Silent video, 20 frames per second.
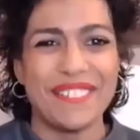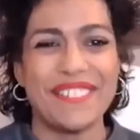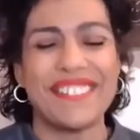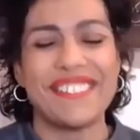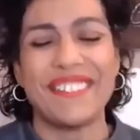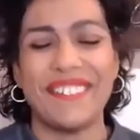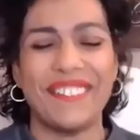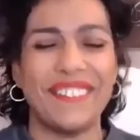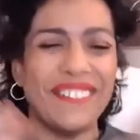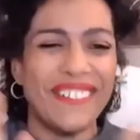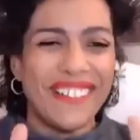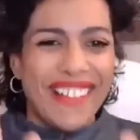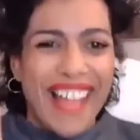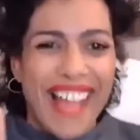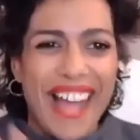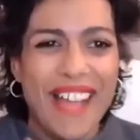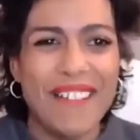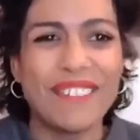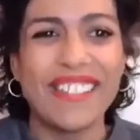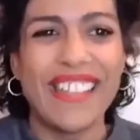So
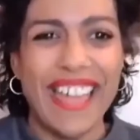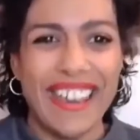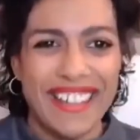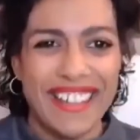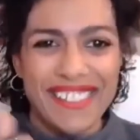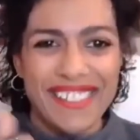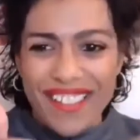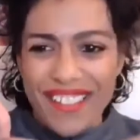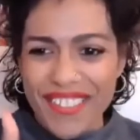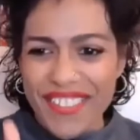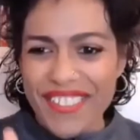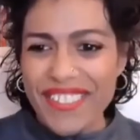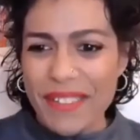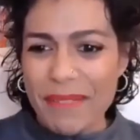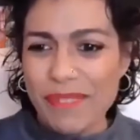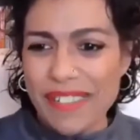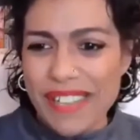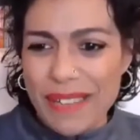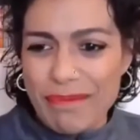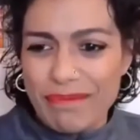I'm glad I saw the
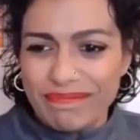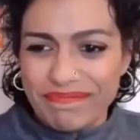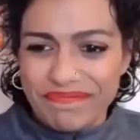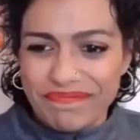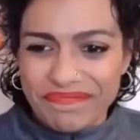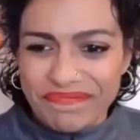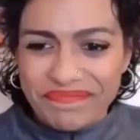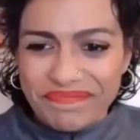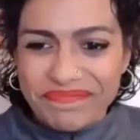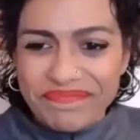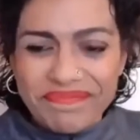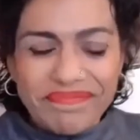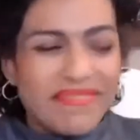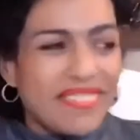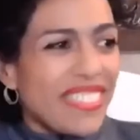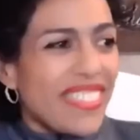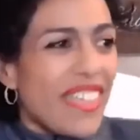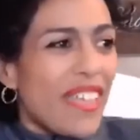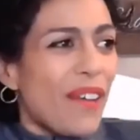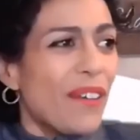thumbs up.
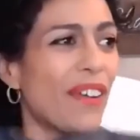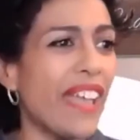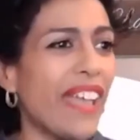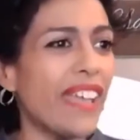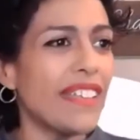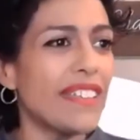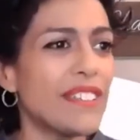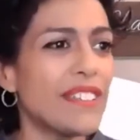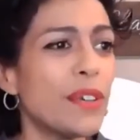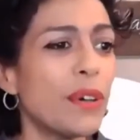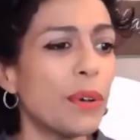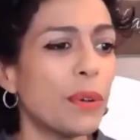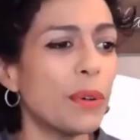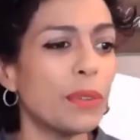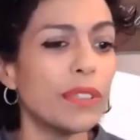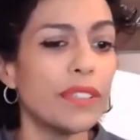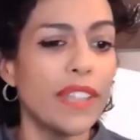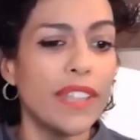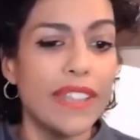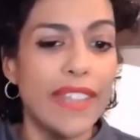Okay,
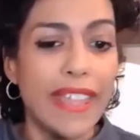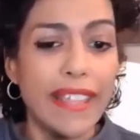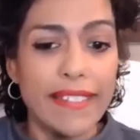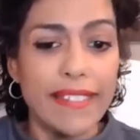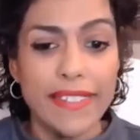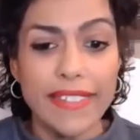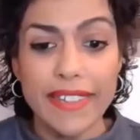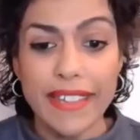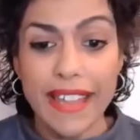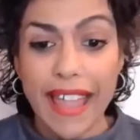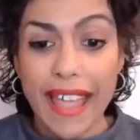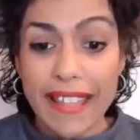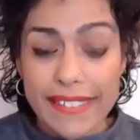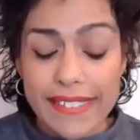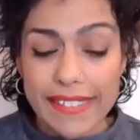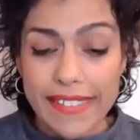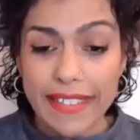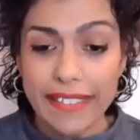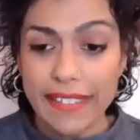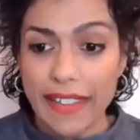so the
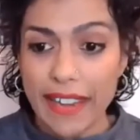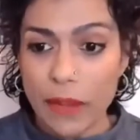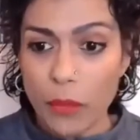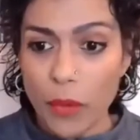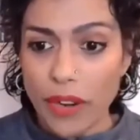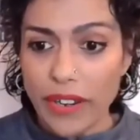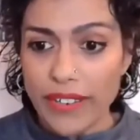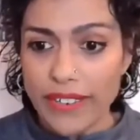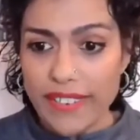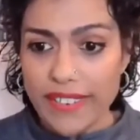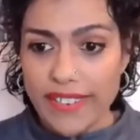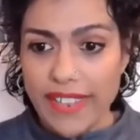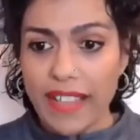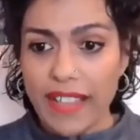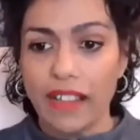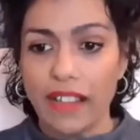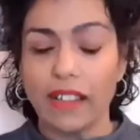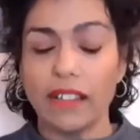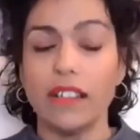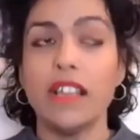last thing that I wanted to
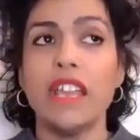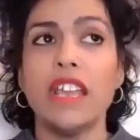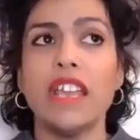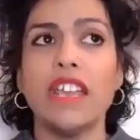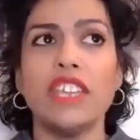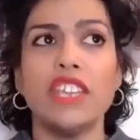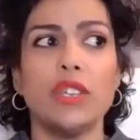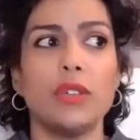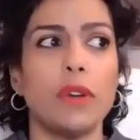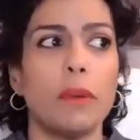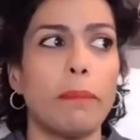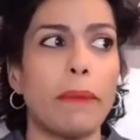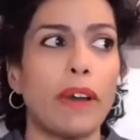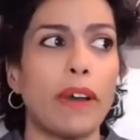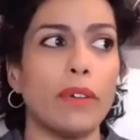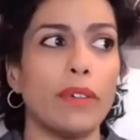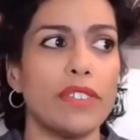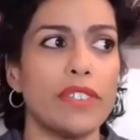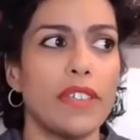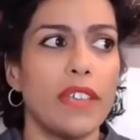tell you
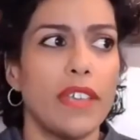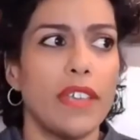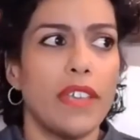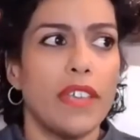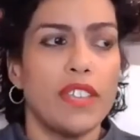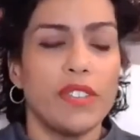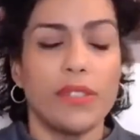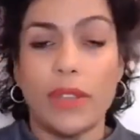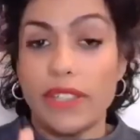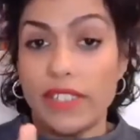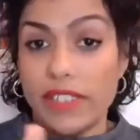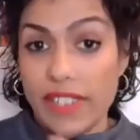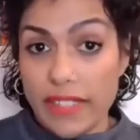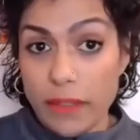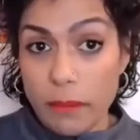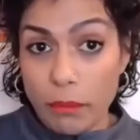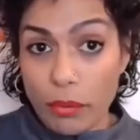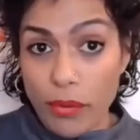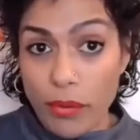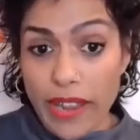about, so I said
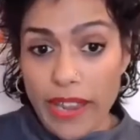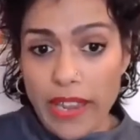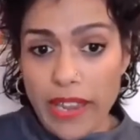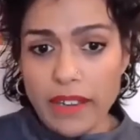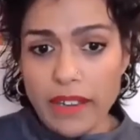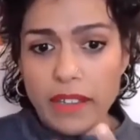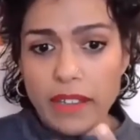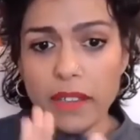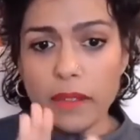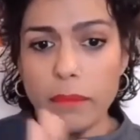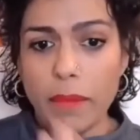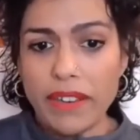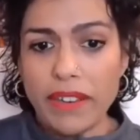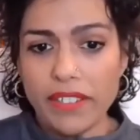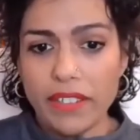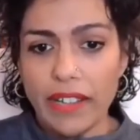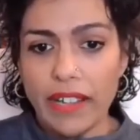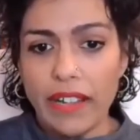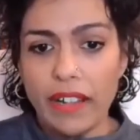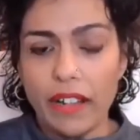the brain,
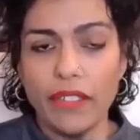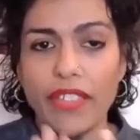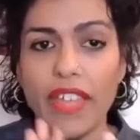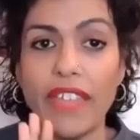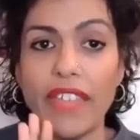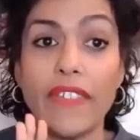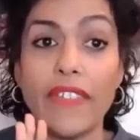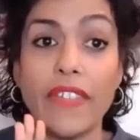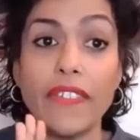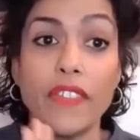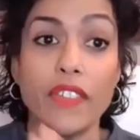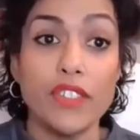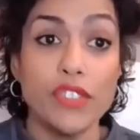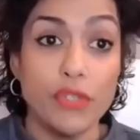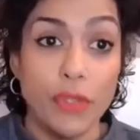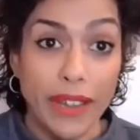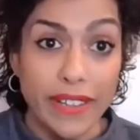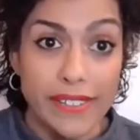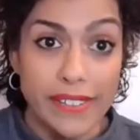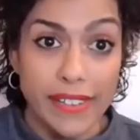mental health, and then the
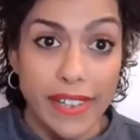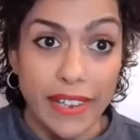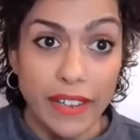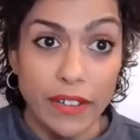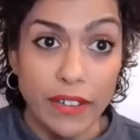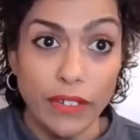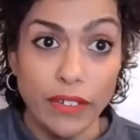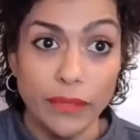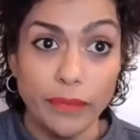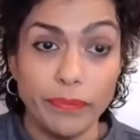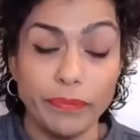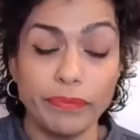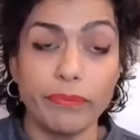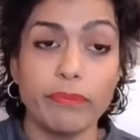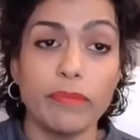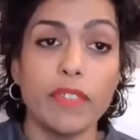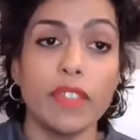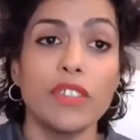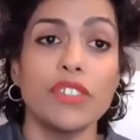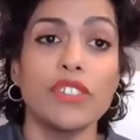stress cycle.
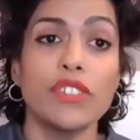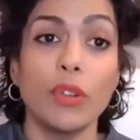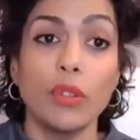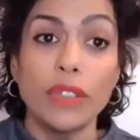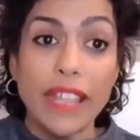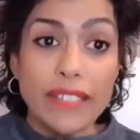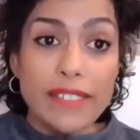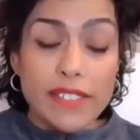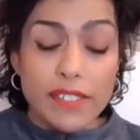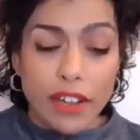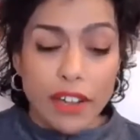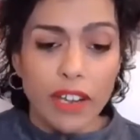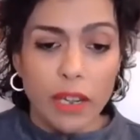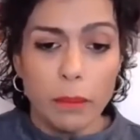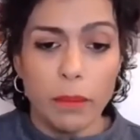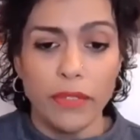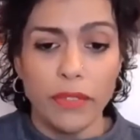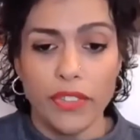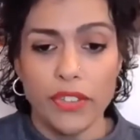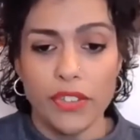So let's talk
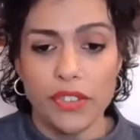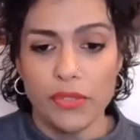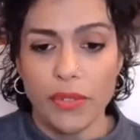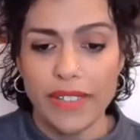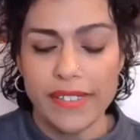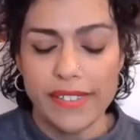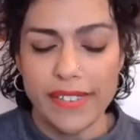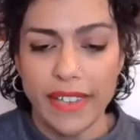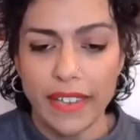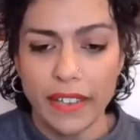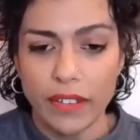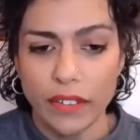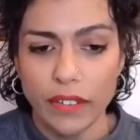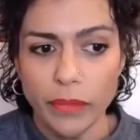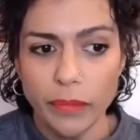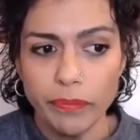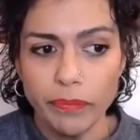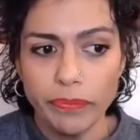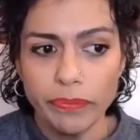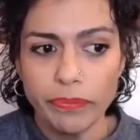about the stress
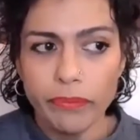cycle.